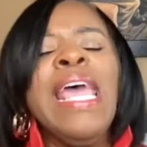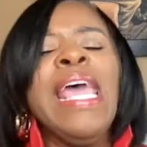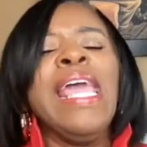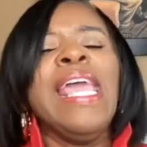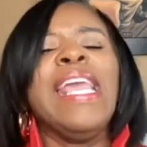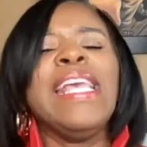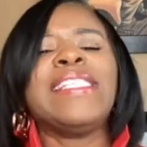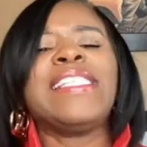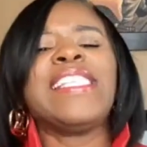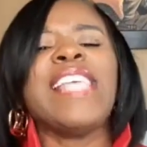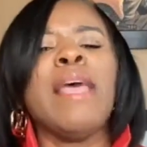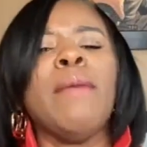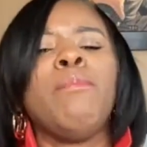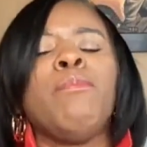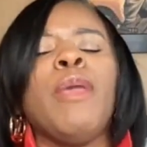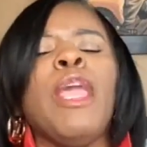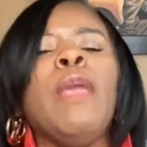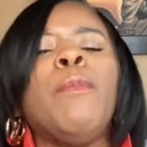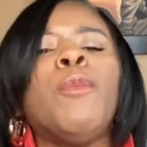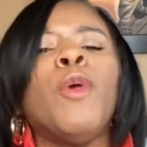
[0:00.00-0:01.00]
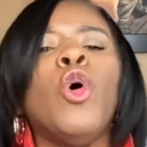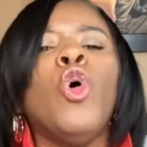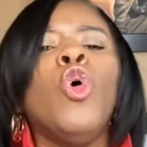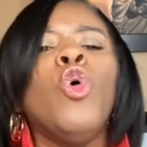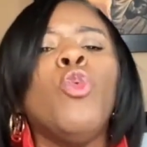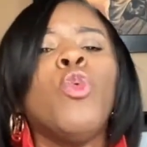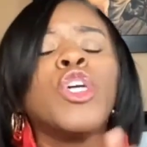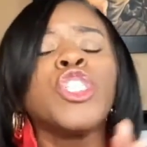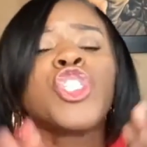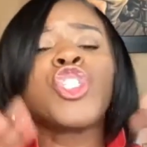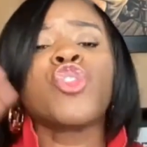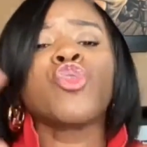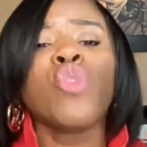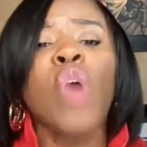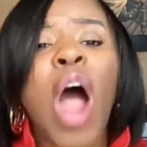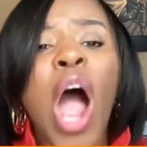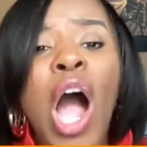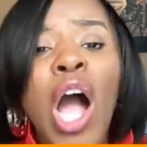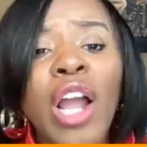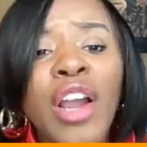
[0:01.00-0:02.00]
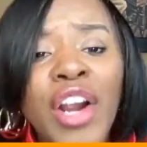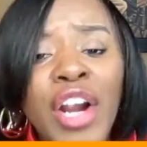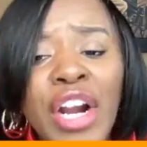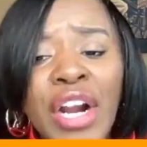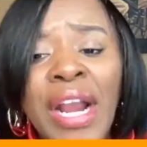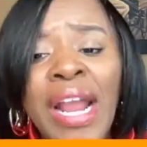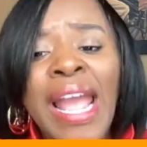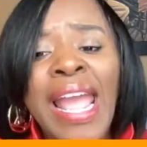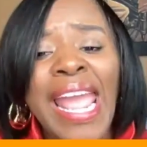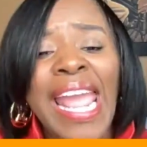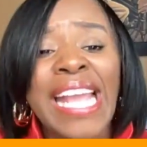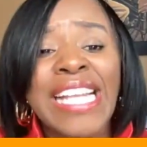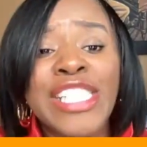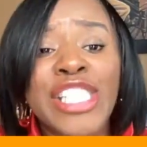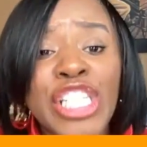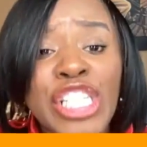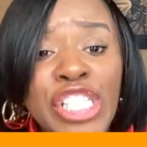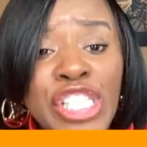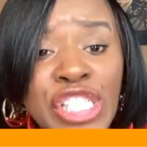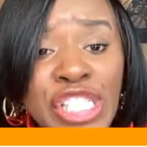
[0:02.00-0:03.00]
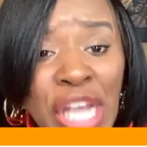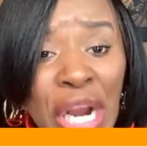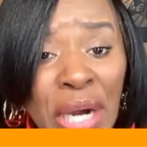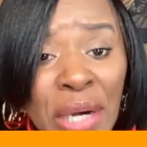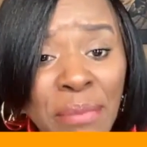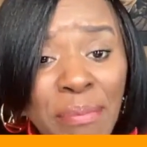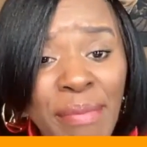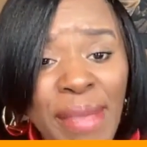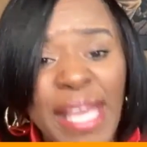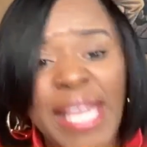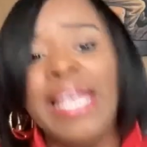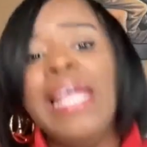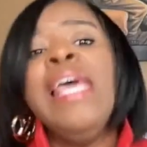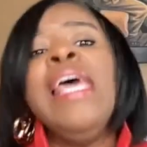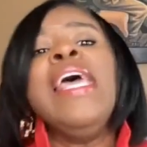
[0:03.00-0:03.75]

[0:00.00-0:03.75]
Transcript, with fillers: he sent people who were stronger in discernment.